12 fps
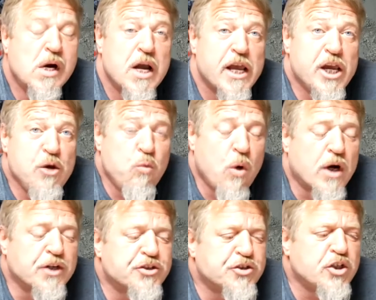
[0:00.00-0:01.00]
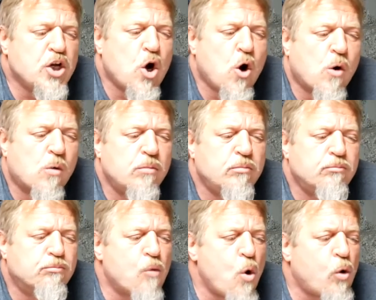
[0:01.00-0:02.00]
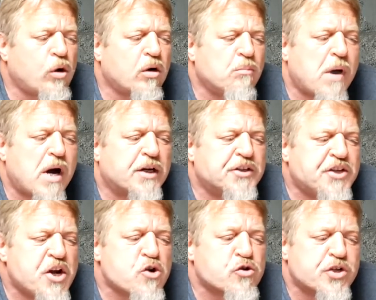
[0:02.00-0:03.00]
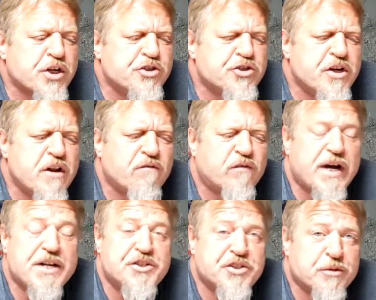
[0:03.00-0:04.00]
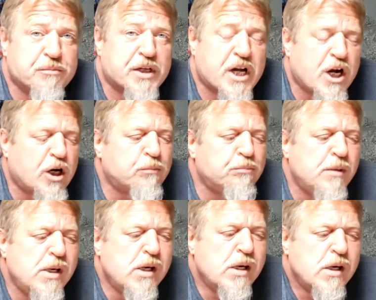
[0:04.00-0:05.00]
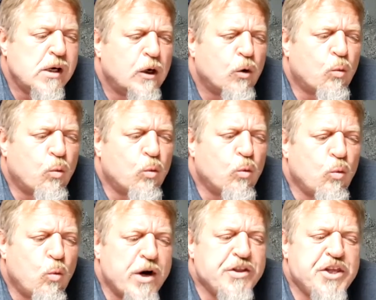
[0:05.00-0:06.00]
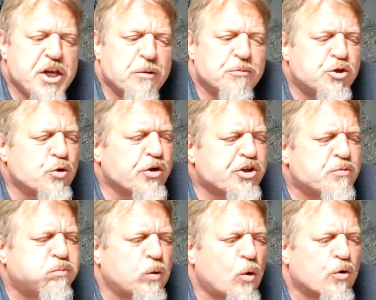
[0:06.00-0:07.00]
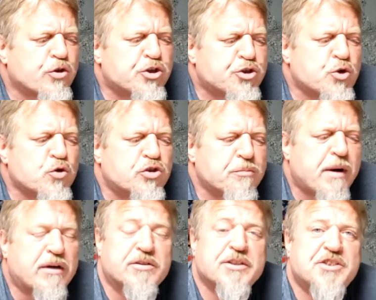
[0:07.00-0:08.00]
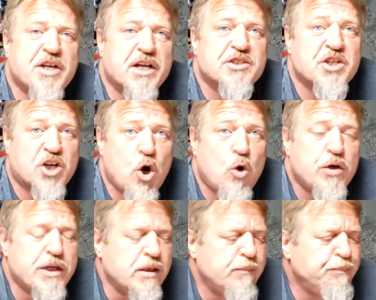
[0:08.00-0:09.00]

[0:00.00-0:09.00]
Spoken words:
He wants to know more about his heritage and invites them to come with him to explore the truth about the Zazakoti.